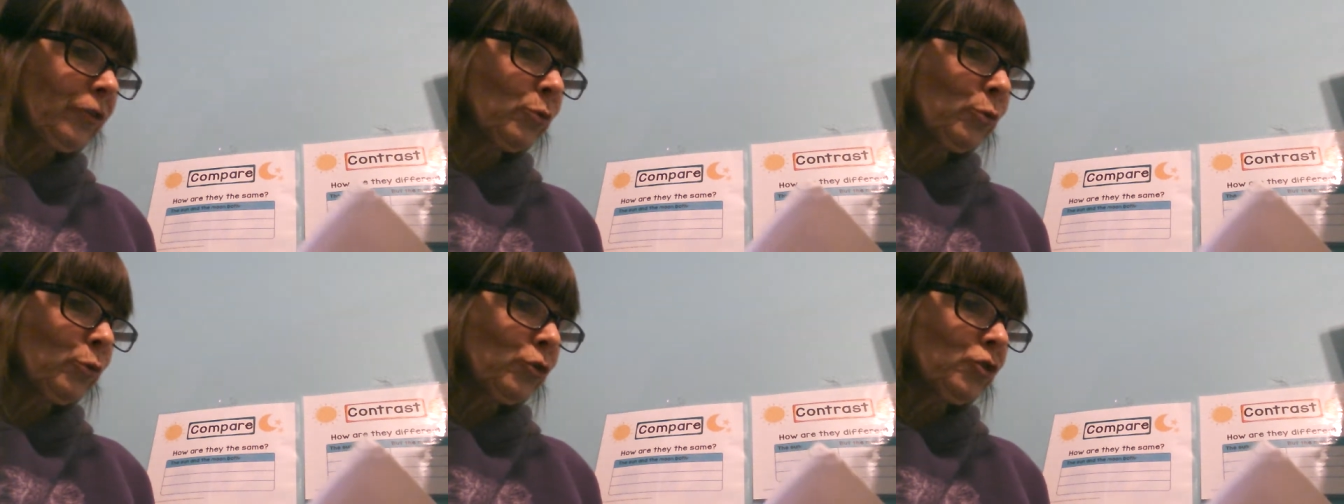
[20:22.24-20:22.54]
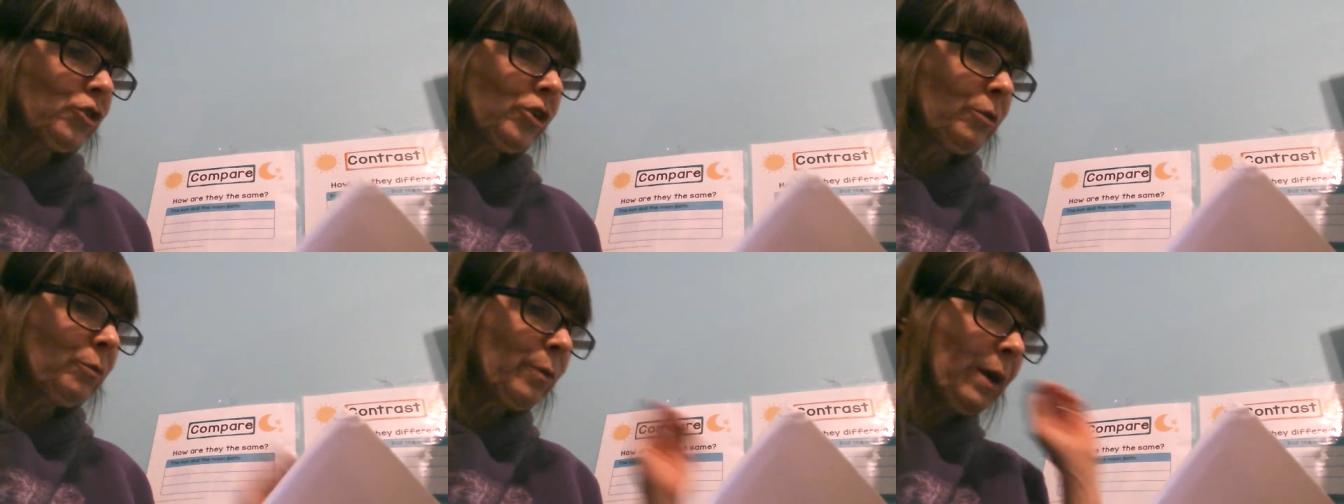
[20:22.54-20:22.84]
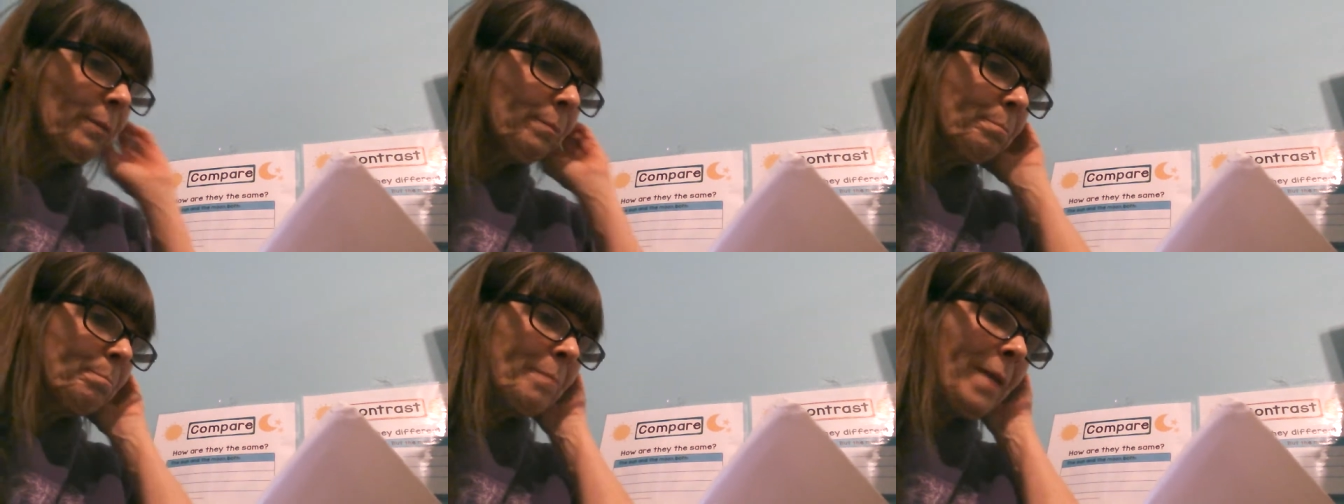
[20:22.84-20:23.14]
school, she
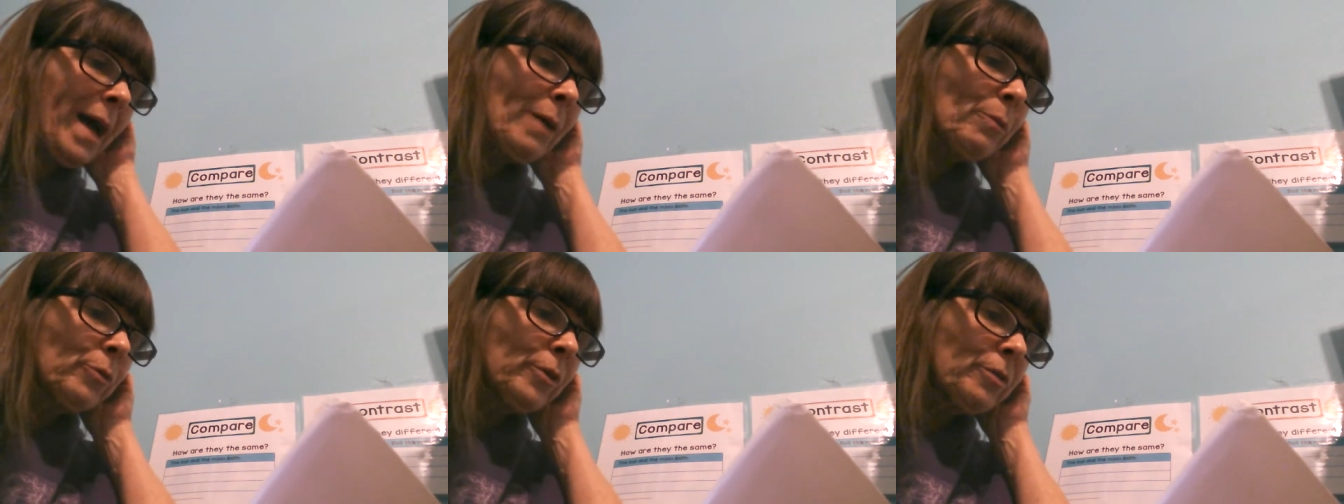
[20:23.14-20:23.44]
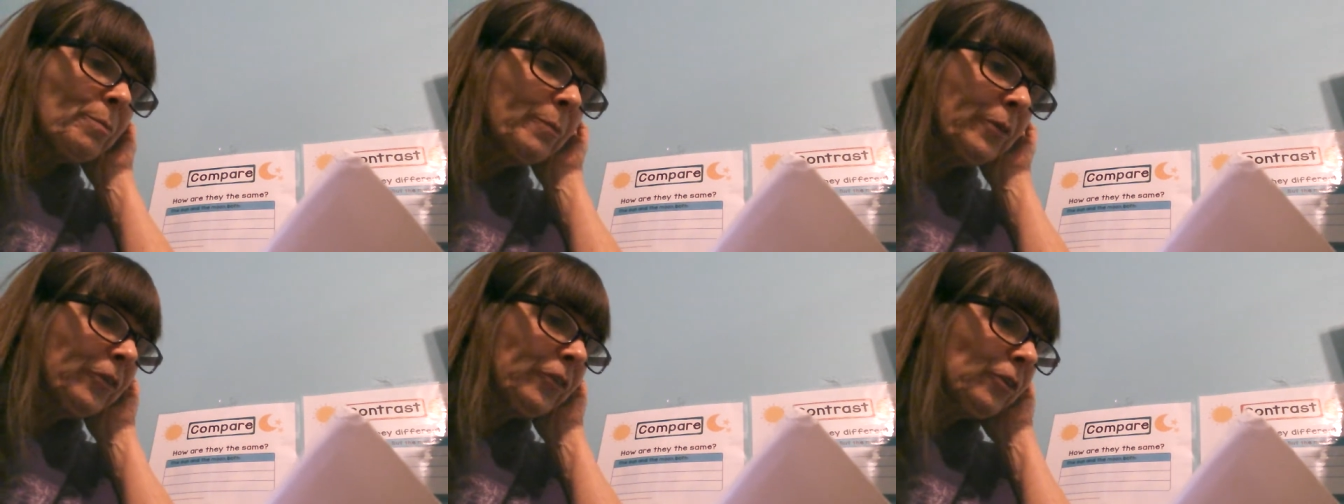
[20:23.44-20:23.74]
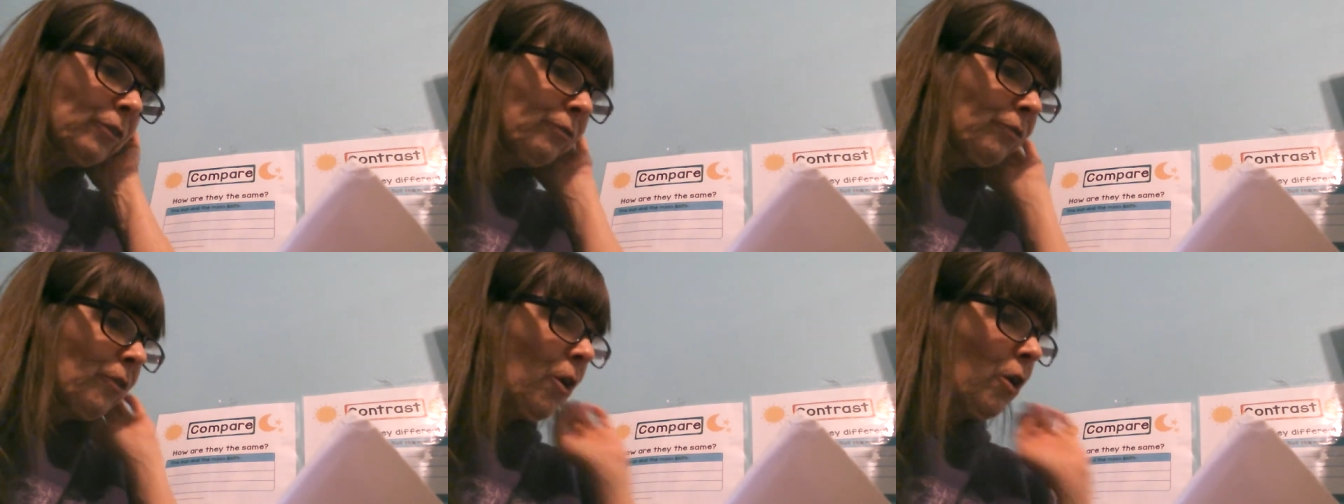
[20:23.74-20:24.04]
met with
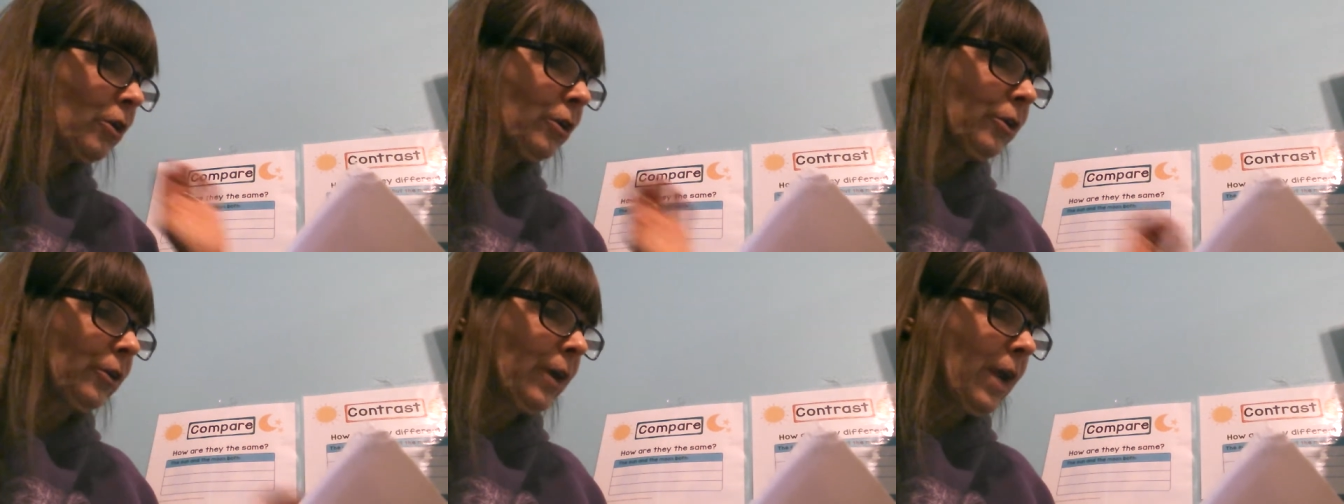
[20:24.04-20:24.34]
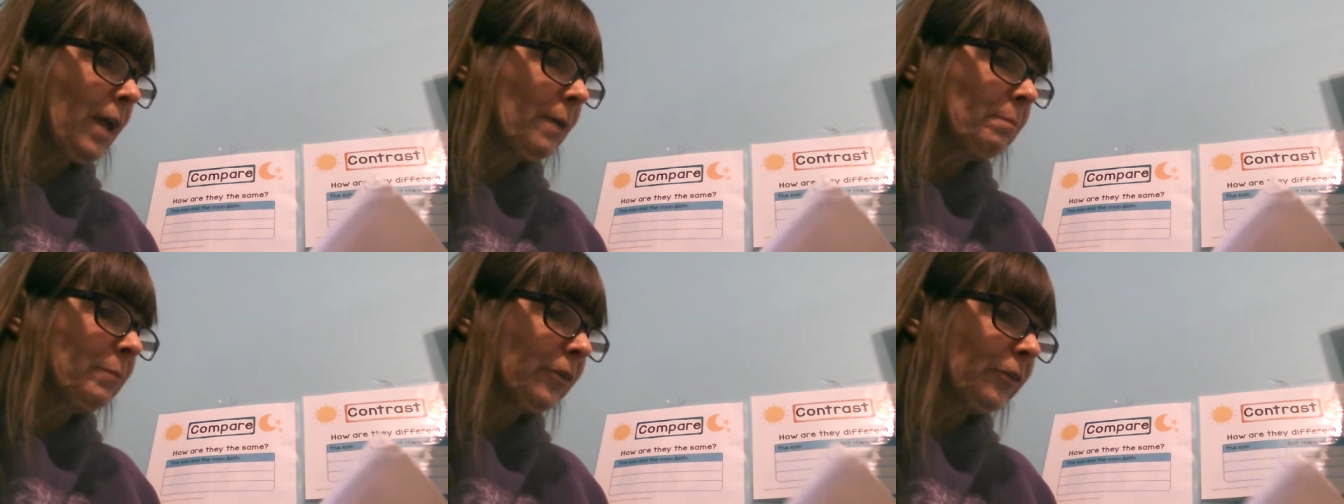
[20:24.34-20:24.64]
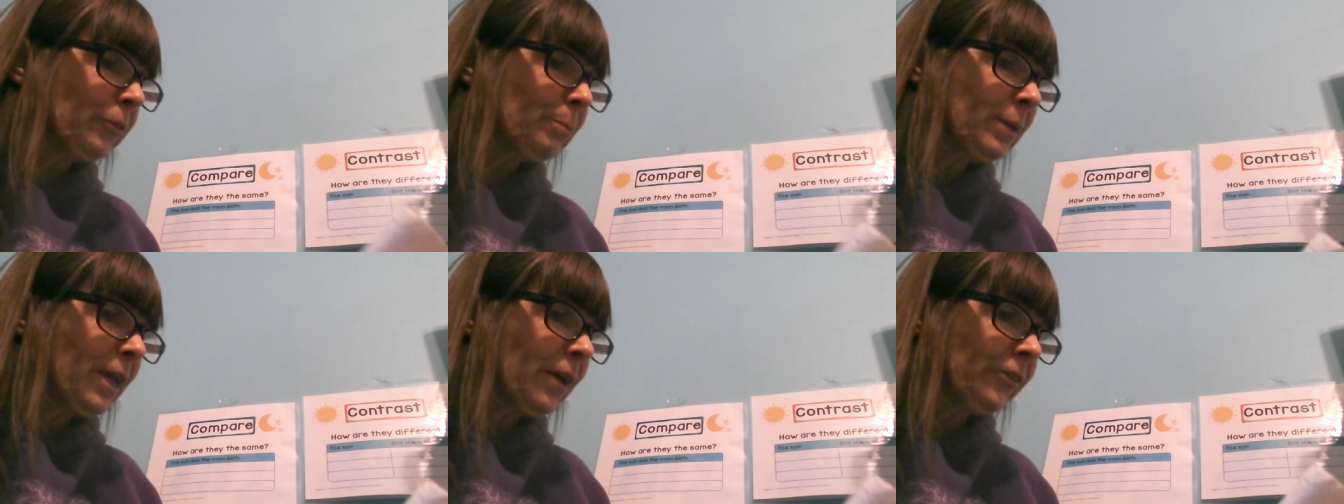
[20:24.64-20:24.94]
Mr. Falker and
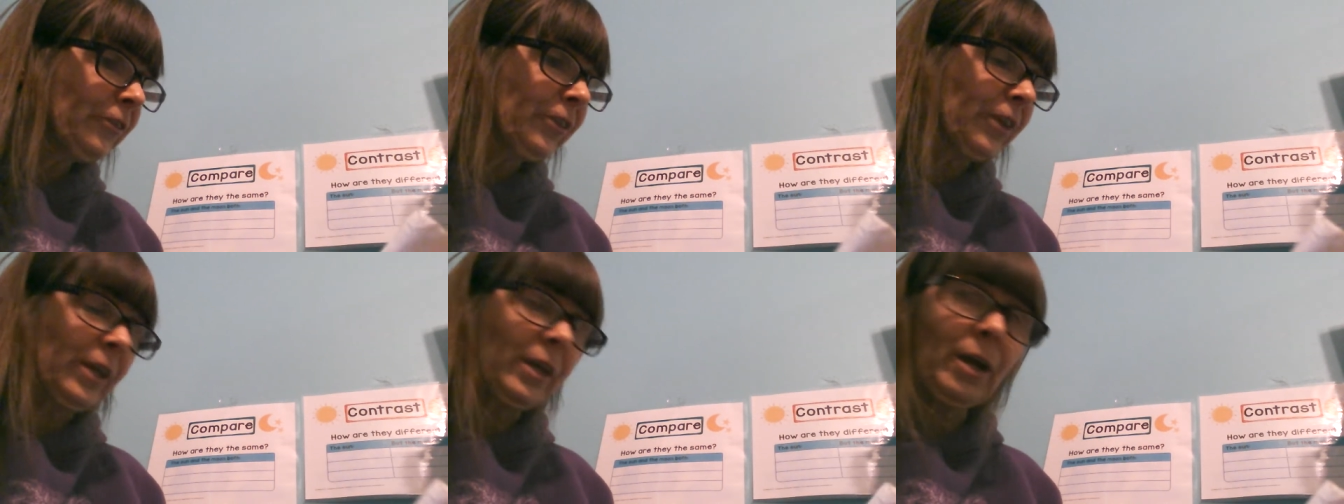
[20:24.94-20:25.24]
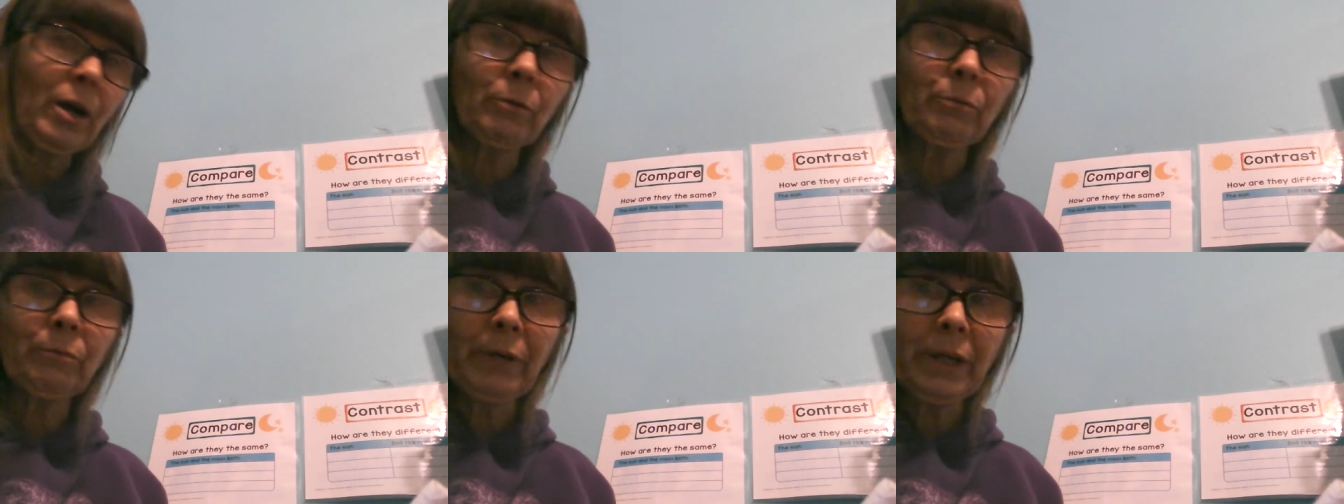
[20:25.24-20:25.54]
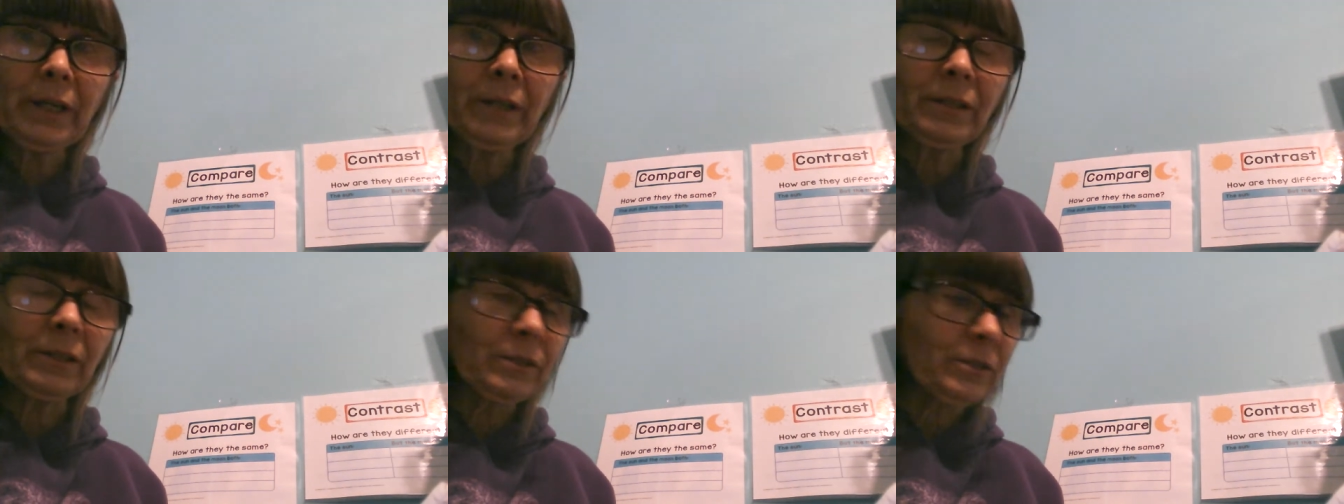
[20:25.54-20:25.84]
Miss Plessy, a
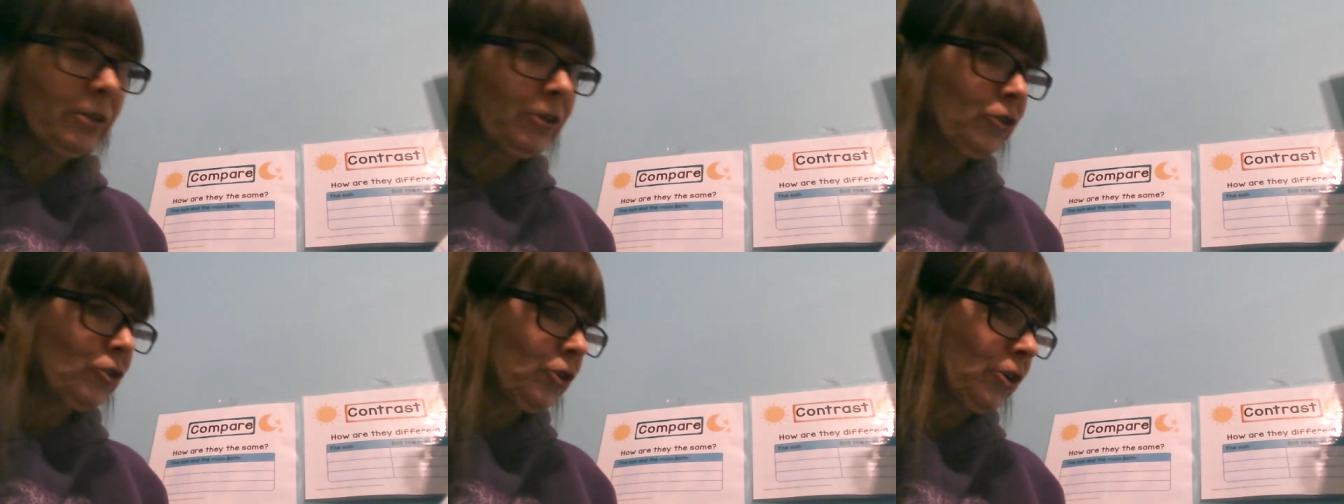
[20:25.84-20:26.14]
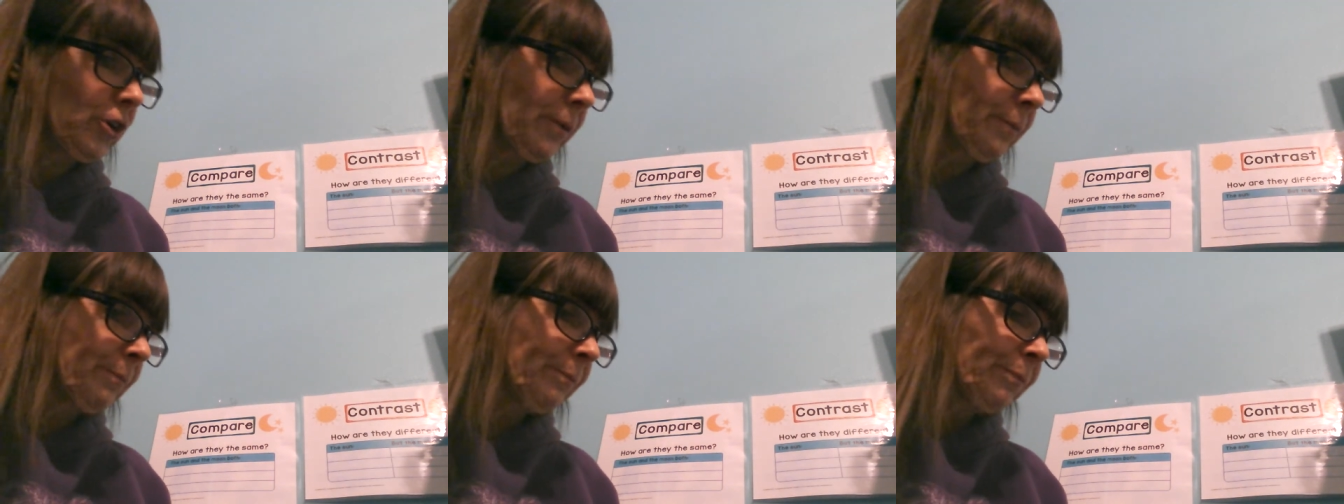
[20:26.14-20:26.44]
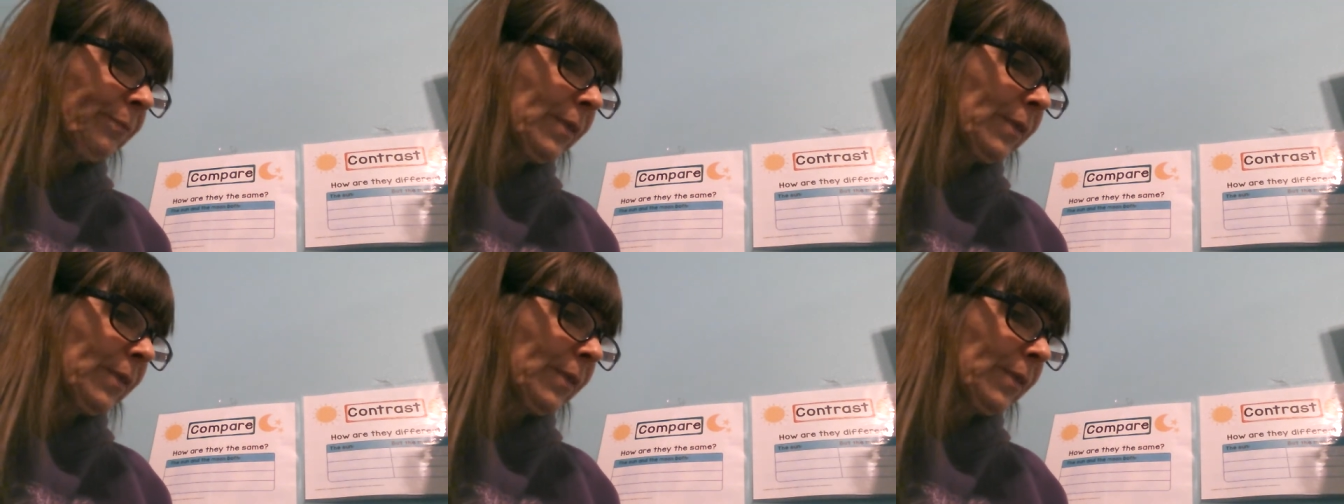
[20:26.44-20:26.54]
reading teacher.